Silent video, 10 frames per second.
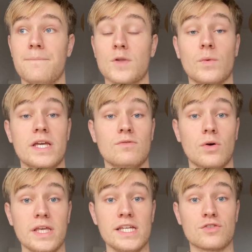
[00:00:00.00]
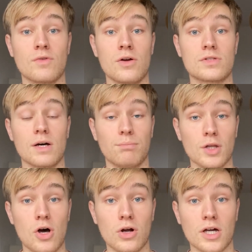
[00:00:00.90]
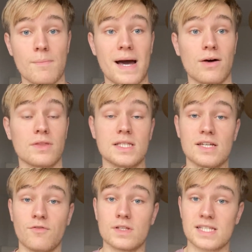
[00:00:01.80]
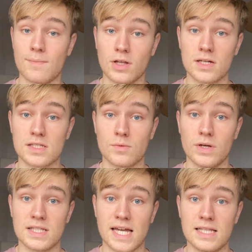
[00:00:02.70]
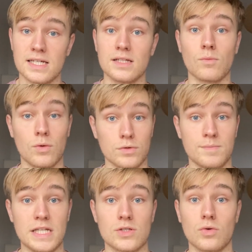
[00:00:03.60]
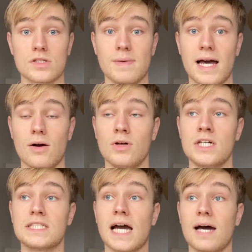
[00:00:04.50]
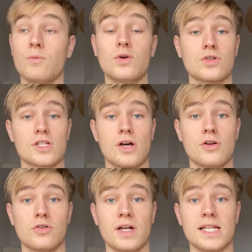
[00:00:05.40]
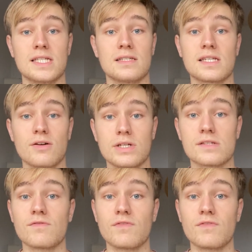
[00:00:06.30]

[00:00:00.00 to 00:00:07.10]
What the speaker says: We each wrote a blog about the different seminars that we attended and what had been talked about. And we also created a series of